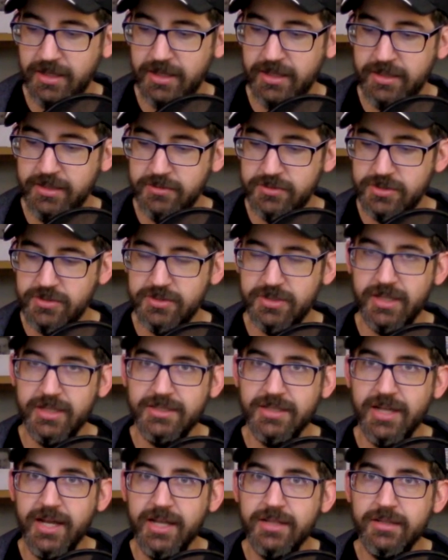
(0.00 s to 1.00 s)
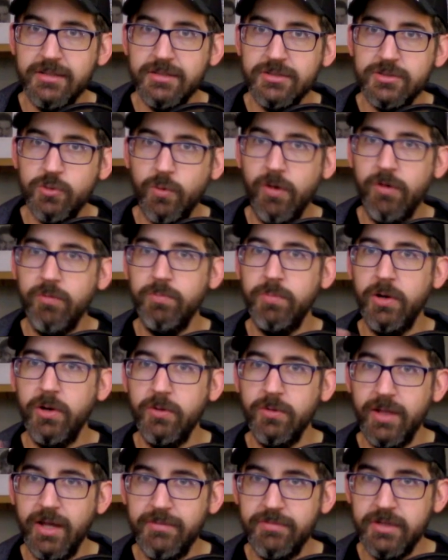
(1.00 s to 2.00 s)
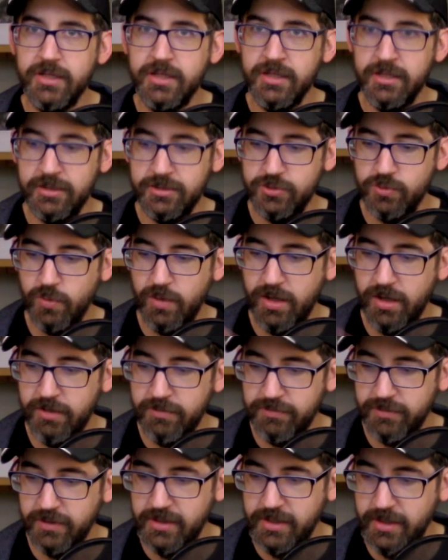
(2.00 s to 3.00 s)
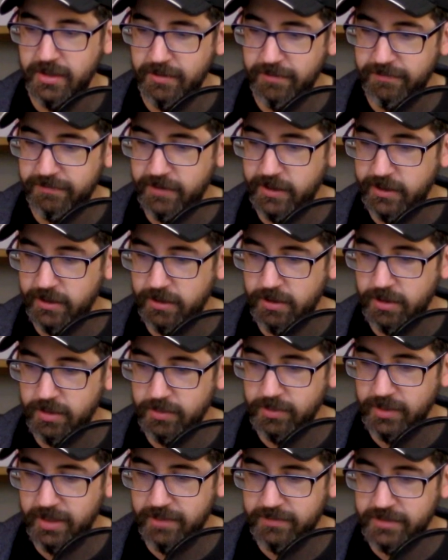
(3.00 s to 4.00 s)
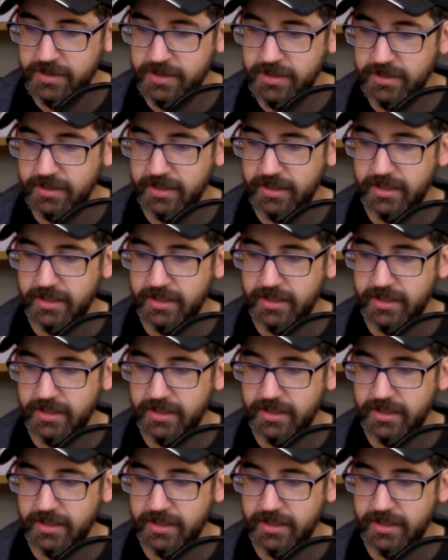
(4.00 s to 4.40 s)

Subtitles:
He was using a Titan, 12 bow levy, 12 firearm levy.